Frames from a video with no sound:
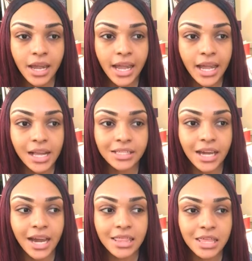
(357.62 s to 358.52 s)
And
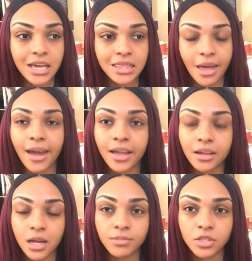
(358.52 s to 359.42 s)
I think that it
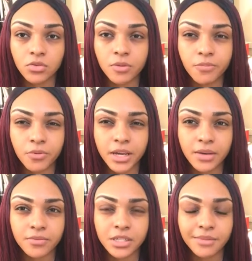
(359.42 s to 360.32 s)
comes to a
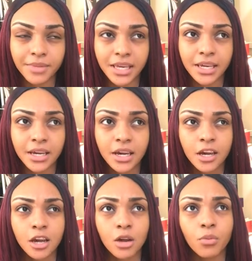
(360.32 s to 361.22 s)
point to me
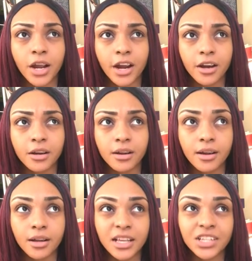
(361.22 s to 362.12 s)
where
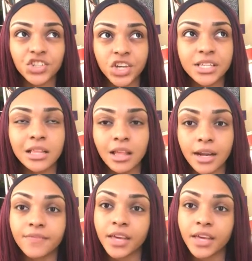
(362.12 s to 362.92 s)
it's just a lot of